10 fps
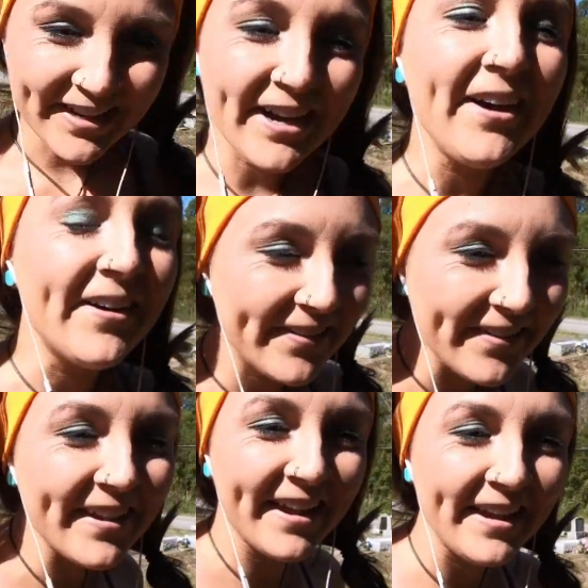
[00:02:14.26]
Oh,
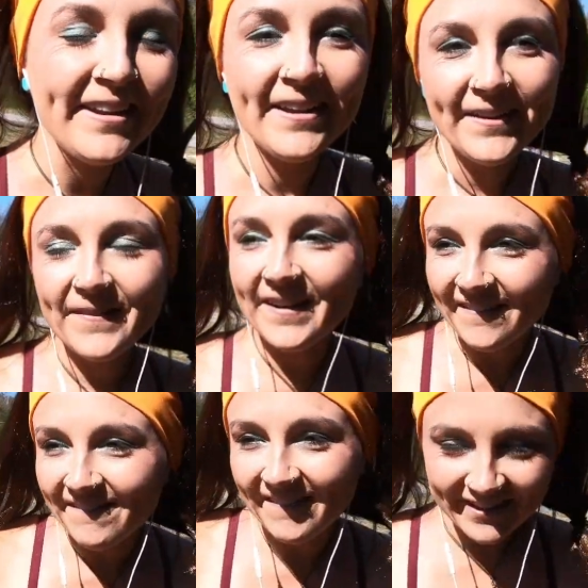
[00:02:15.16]
okay. Well,
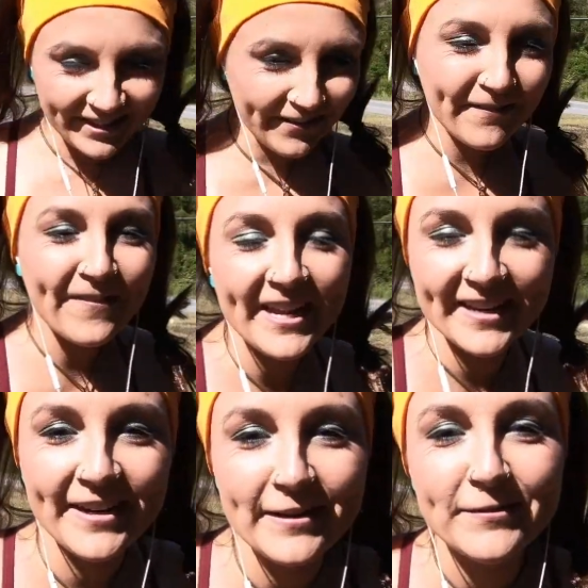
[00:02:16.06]
what are you a fan
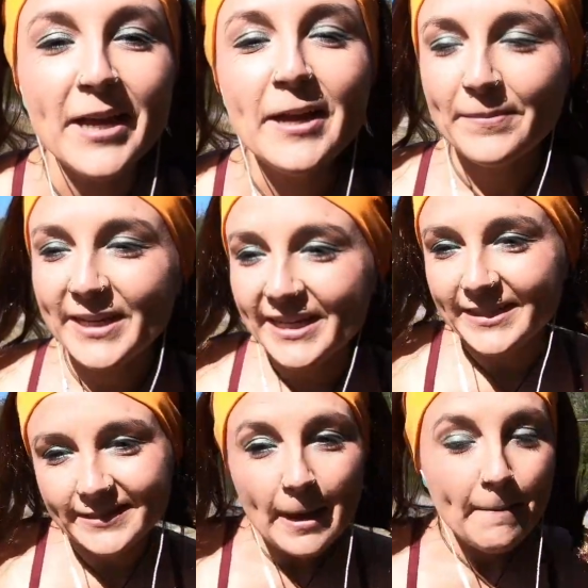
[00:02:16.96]
of?
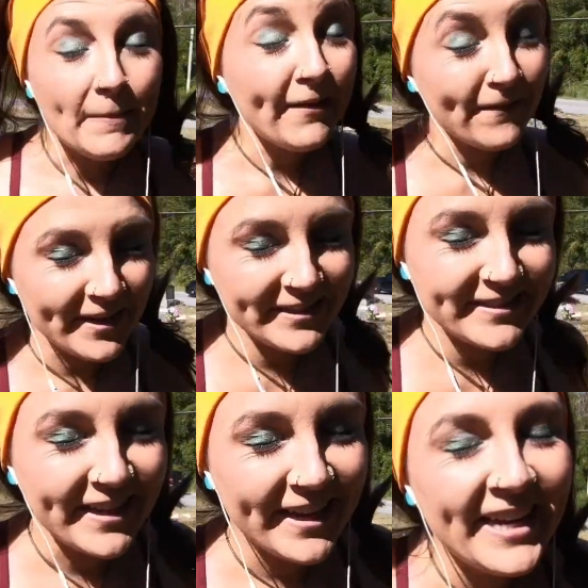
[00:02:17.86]
Because my friends say